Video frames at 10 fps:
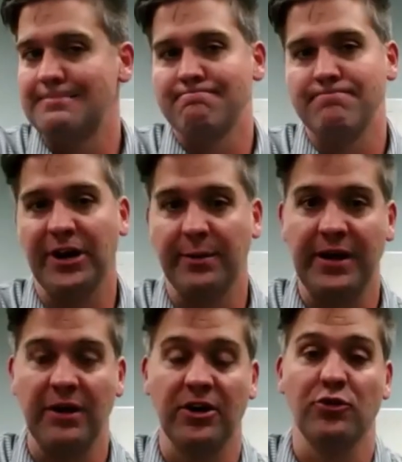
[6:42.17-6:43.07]
you're going to be
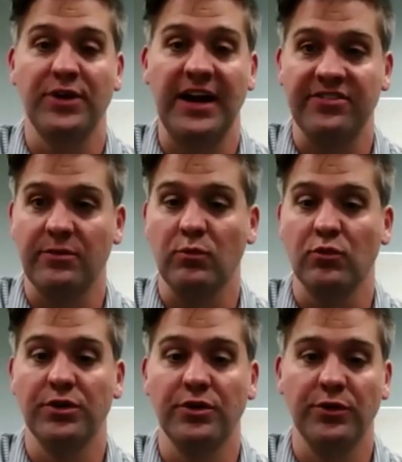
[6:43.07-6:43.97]
able to create some
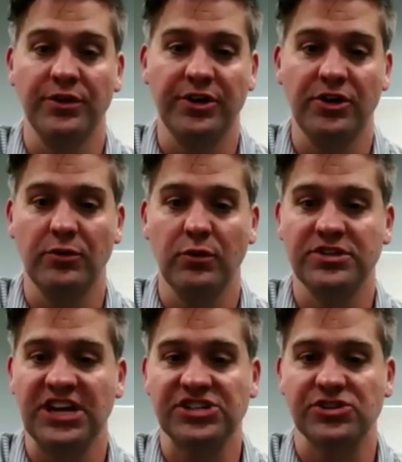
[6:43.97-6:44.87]
really, really good
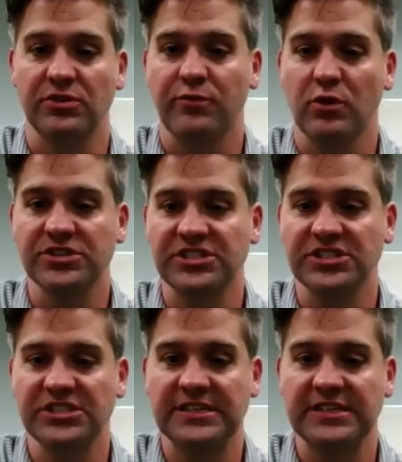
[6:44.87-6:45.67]
rotational forces.